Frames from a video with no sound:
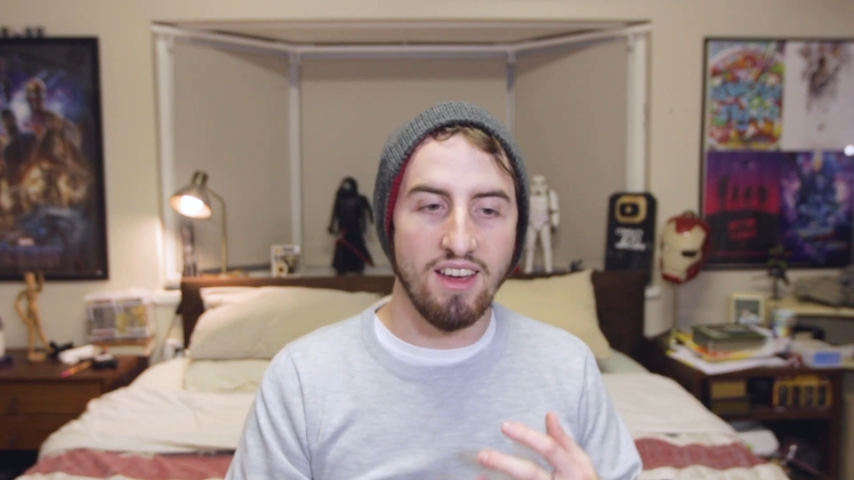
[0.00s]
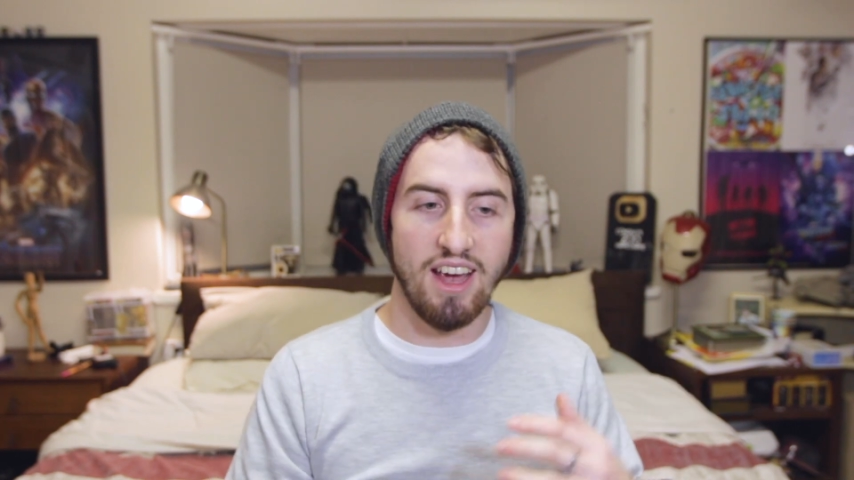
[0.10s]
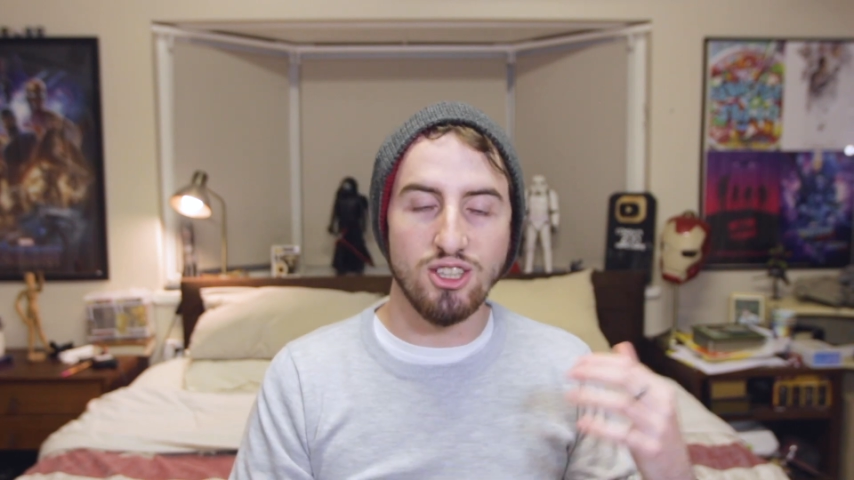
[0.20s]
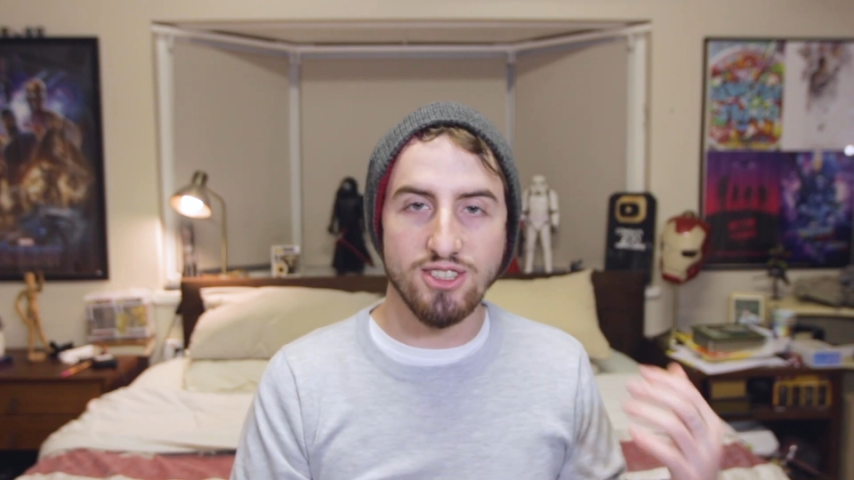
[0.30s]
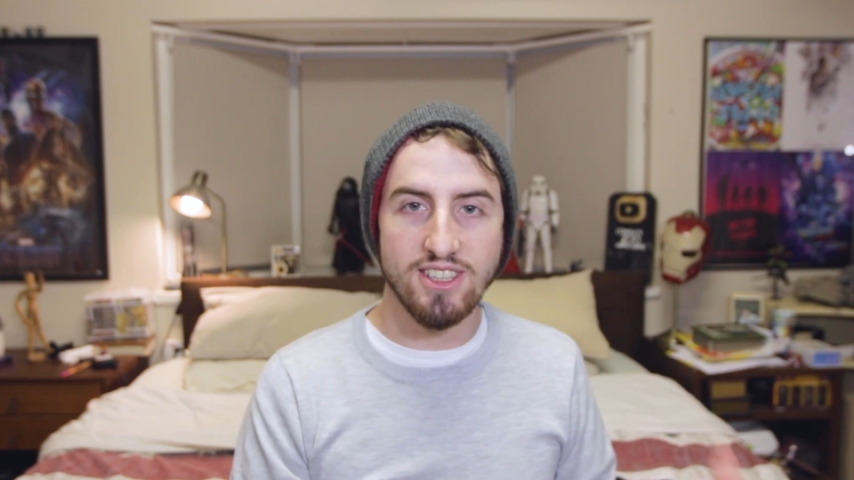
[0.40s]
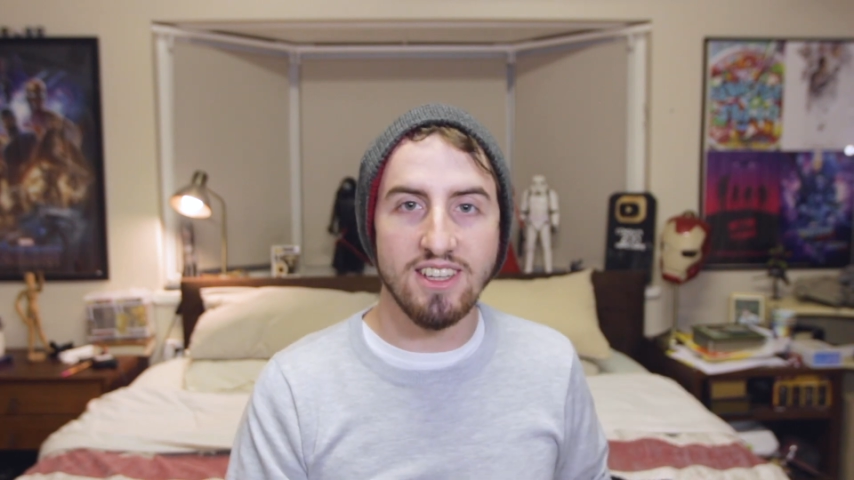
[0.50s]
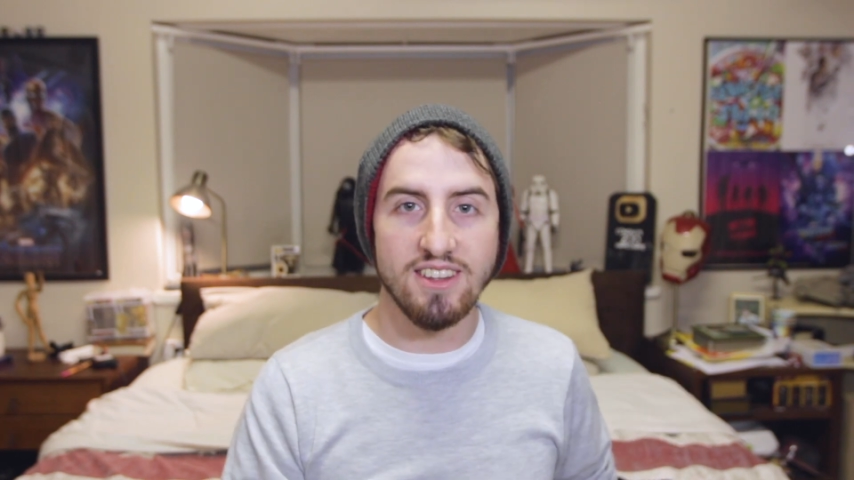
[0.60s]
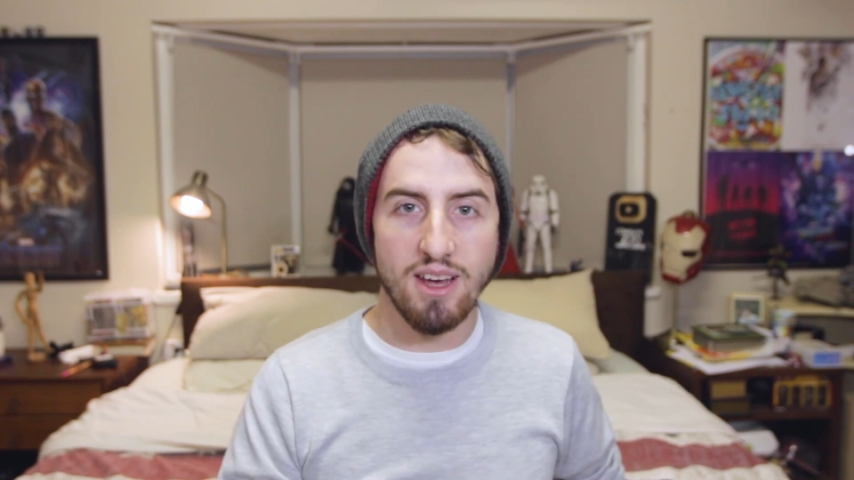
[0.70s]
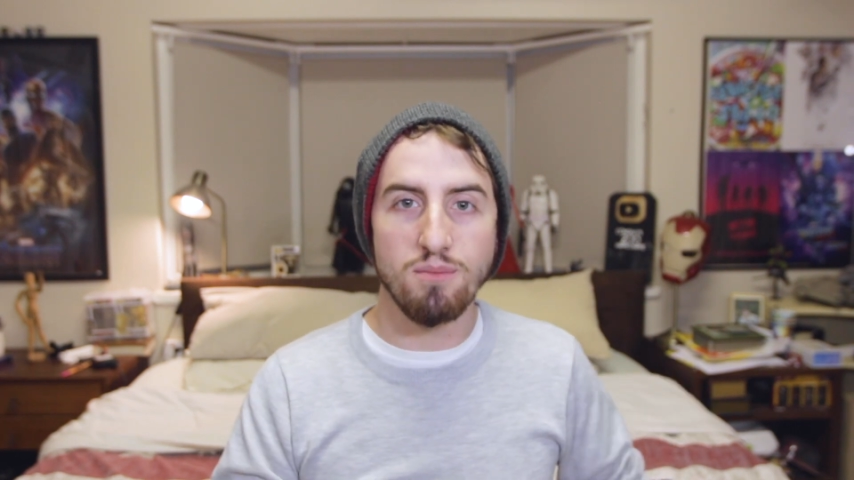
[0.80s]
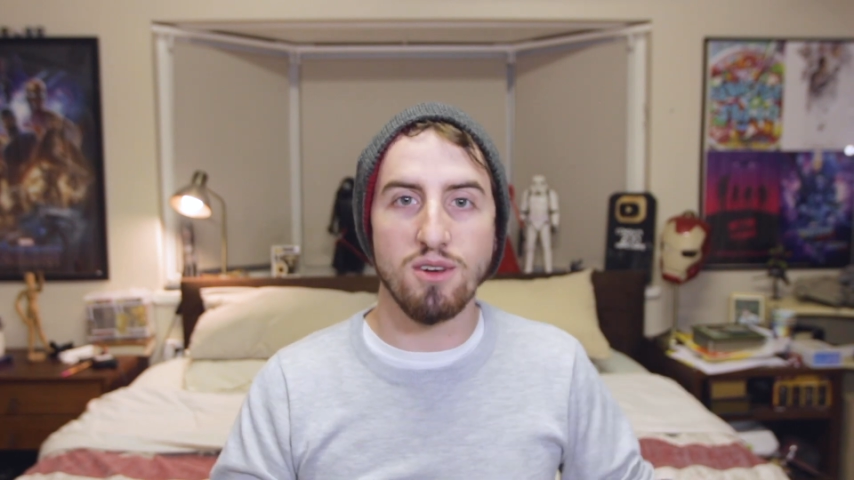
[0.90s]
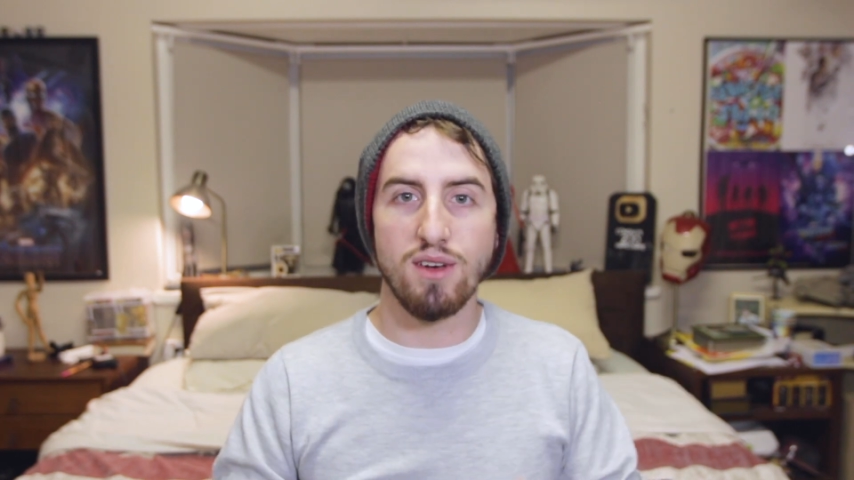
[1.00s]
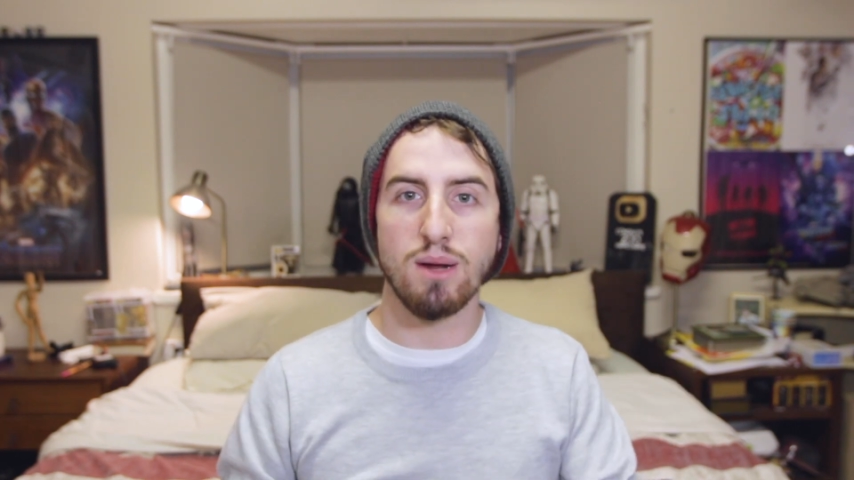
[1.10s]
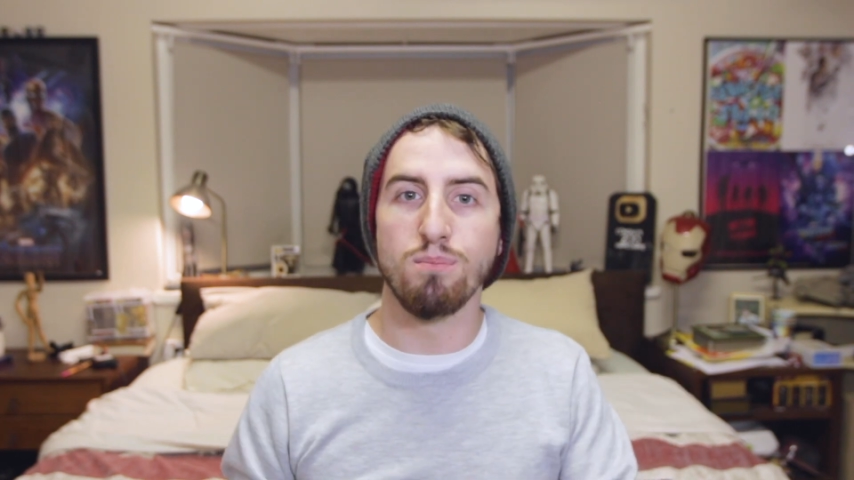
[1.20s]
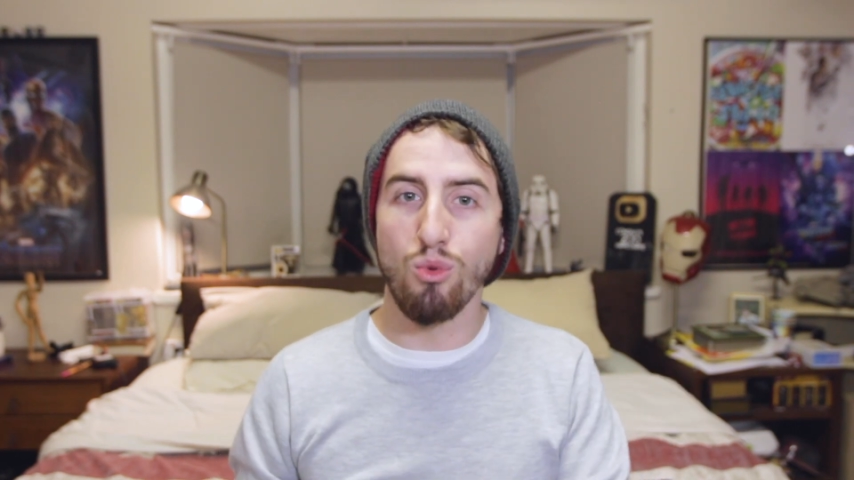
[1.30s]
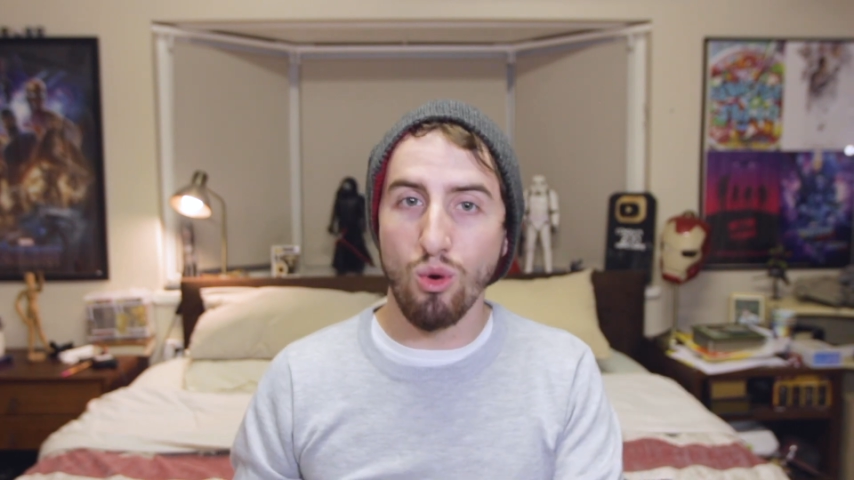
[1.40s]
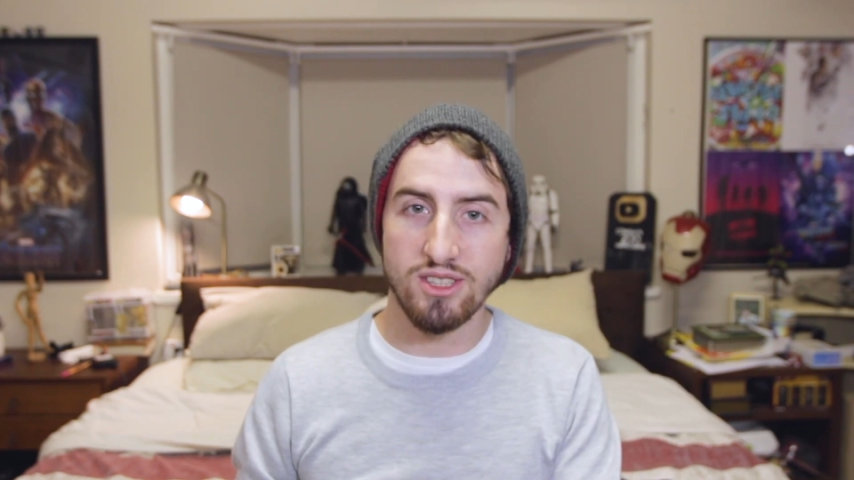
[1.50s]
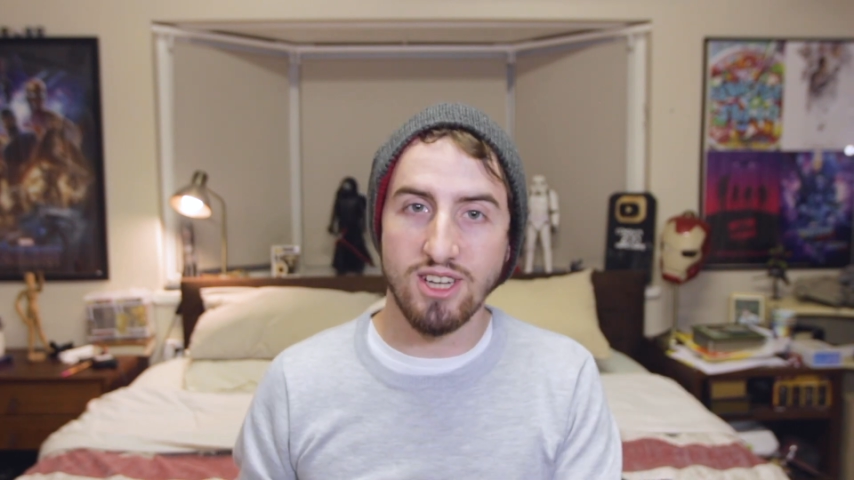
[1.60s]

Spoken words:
and just seeing them develop more as